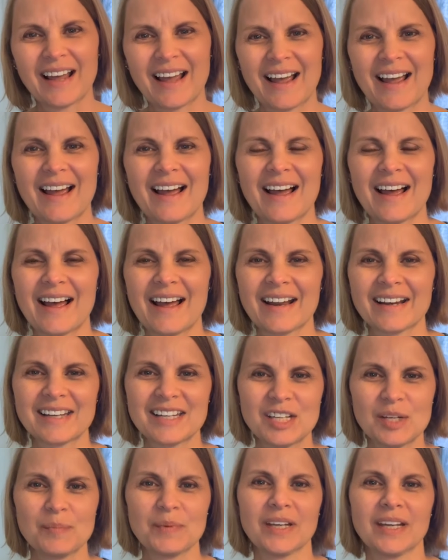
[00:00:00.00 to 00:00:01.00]
at
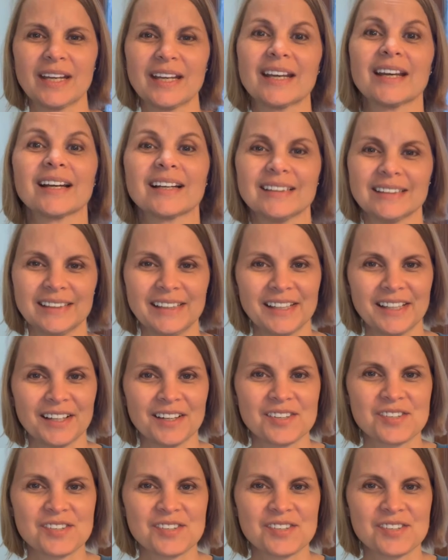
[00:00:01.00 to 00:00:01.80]
keeping it clean.